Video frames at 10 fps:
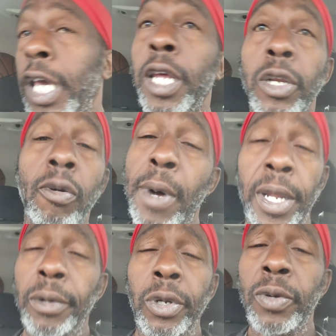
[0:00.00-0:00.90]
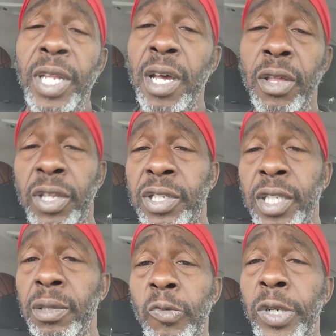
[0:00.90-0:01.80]
and nobody will know what the hell
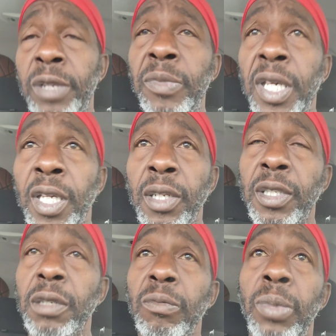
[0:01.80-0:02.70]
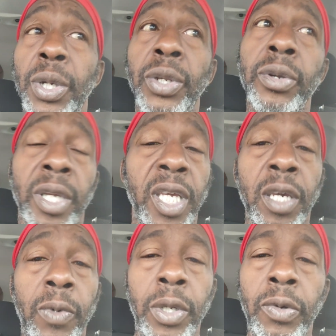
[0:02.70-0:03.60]
this what it means, but your
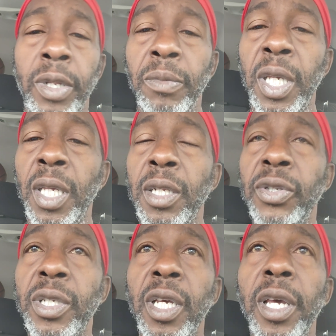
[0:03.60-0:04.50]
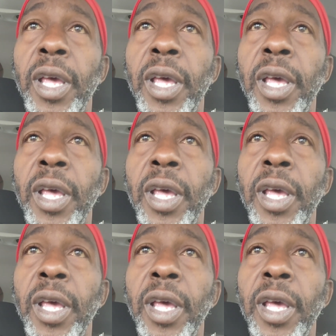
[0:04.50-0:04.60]
kid will know what it means.